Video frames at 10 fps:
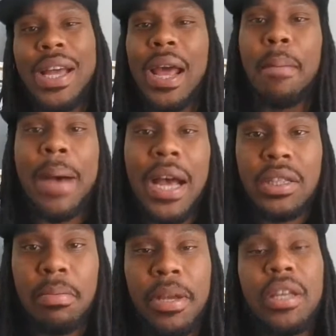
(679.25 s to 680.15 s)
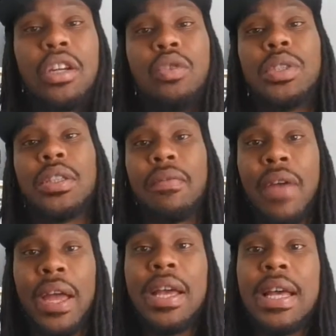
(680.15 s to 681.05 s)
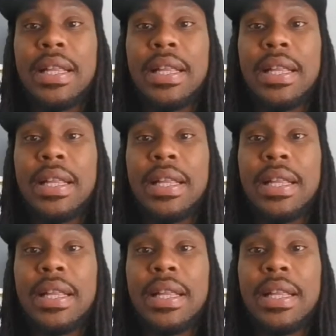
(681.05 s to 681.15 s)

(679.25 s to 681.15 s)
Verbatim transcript: I got a biased opinion due to the fact